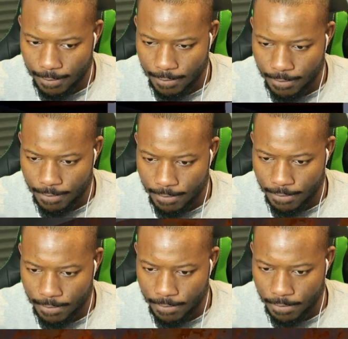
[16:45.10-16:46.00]

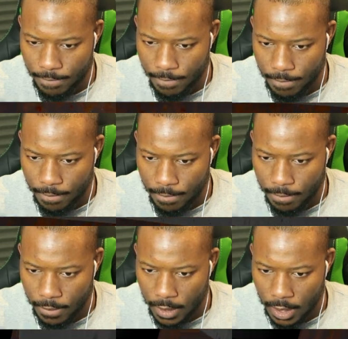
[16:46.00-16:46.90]
Hmm.
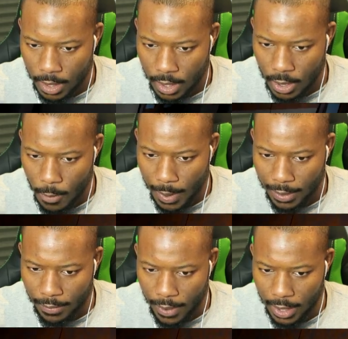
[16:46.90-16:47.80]
Hope I
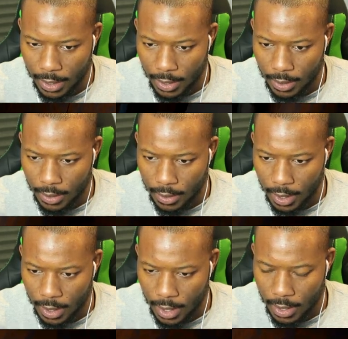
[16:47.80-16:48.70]
can find it.
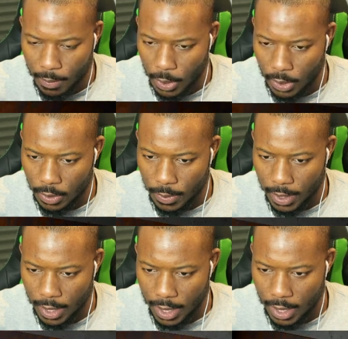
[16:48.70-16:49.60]
Okay, that computer has been
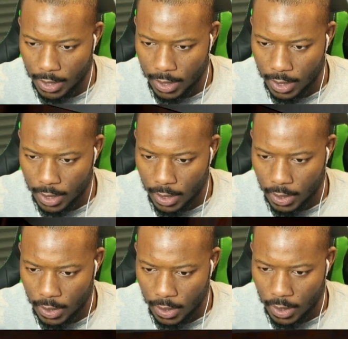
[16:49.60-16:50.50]
hacked.
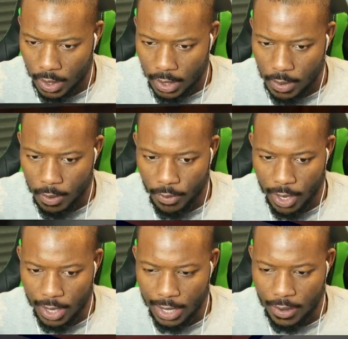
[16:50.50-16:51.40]
Someone
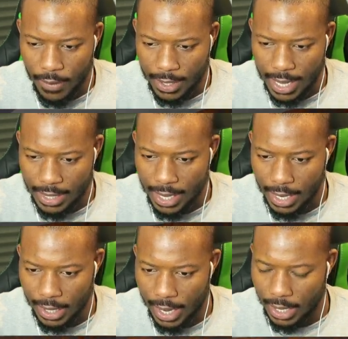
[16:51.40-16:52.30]
really needs to fix that
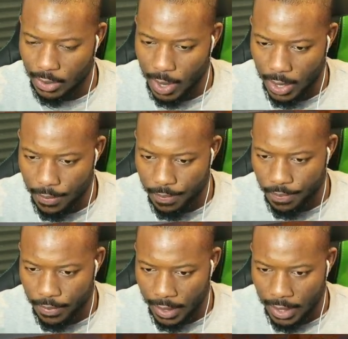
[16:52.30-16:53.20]
ceiling light as well.
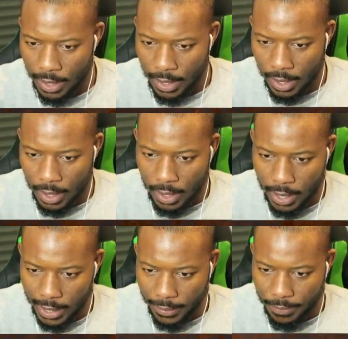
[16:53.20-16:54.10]

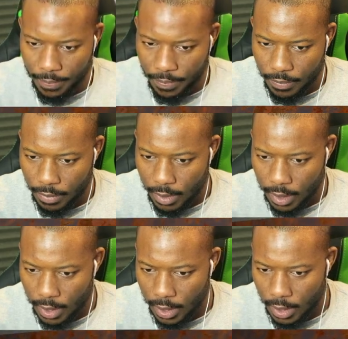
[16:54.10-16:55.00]
Alright.
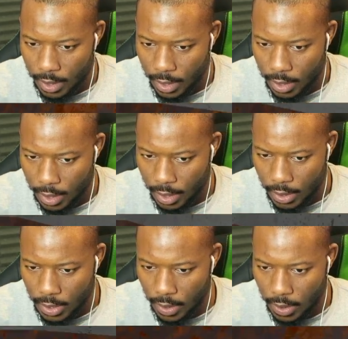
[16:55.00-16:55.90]

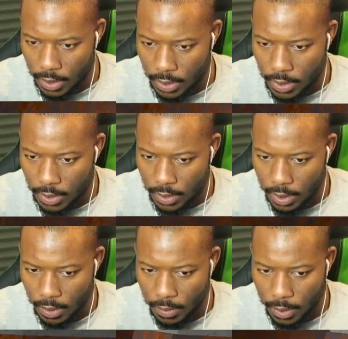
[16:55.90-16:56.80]
Let's go this...
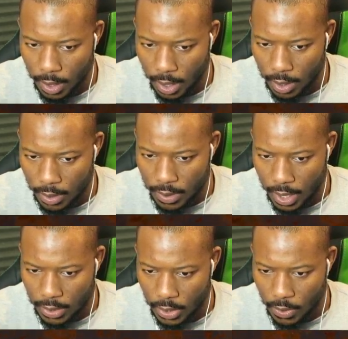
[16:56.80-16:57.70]
No, okay. It's the
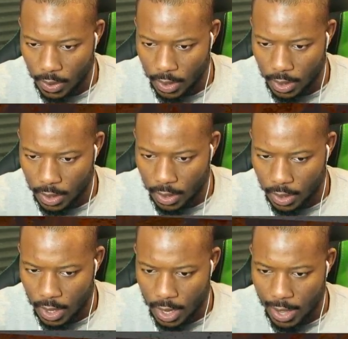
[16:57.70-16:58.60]
exit door.
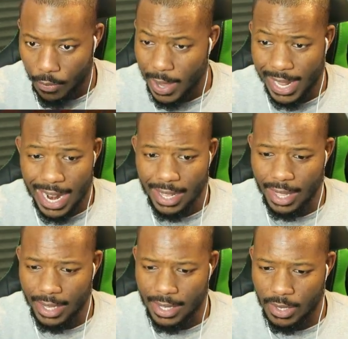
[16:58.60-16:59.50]
If we get out of
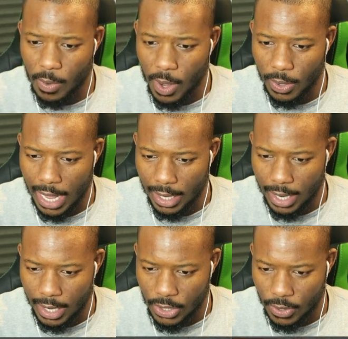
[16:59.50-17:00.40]
this, this will go down in
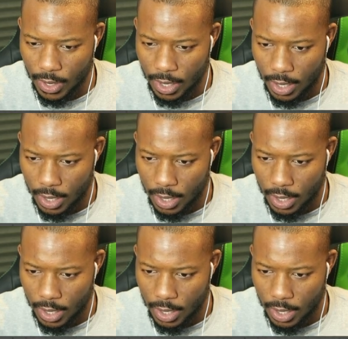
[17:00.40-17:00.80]
history.